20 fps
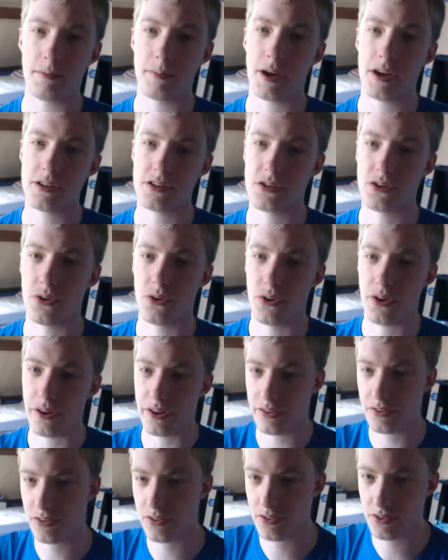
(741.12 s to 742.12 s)
goodbye
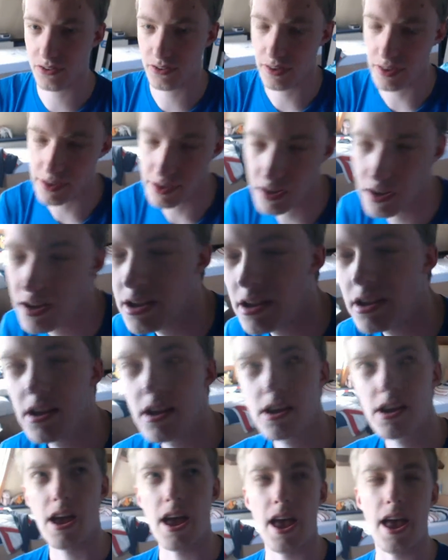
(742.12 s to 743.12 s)
stories,
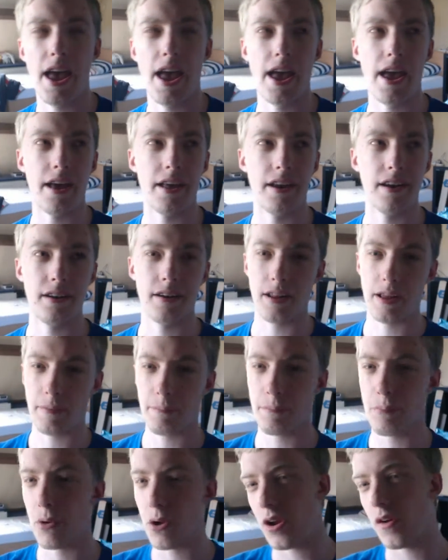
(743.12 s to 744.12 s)
and they
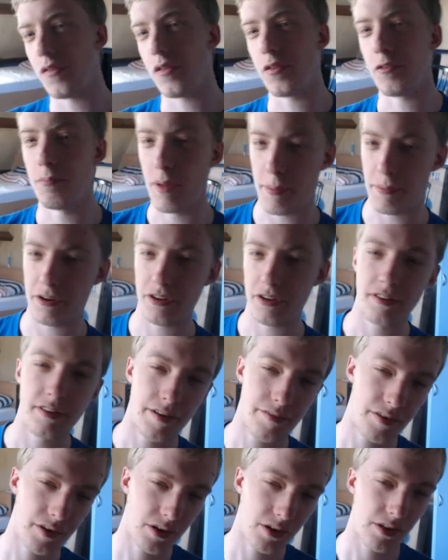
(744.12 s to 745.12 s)
brought out those memories,
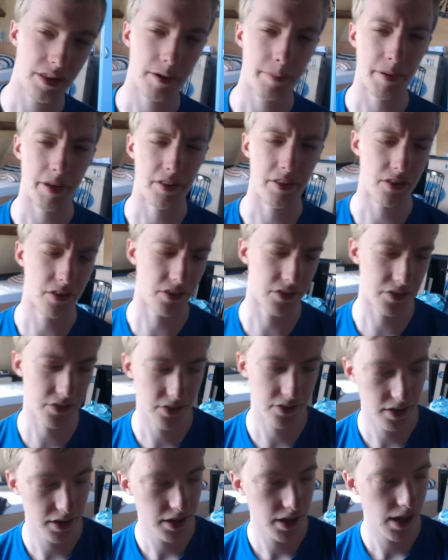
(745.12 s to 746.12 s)
and everyone got their
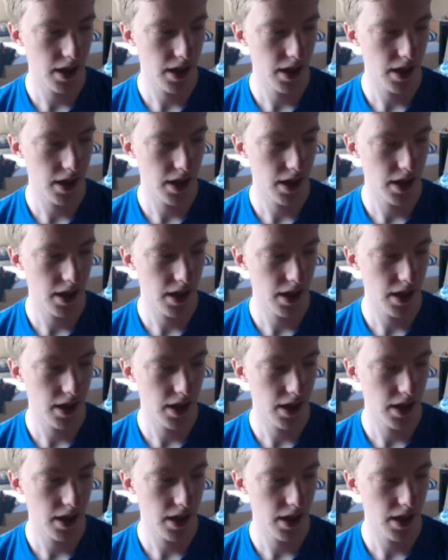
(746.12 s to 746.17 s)
pencils,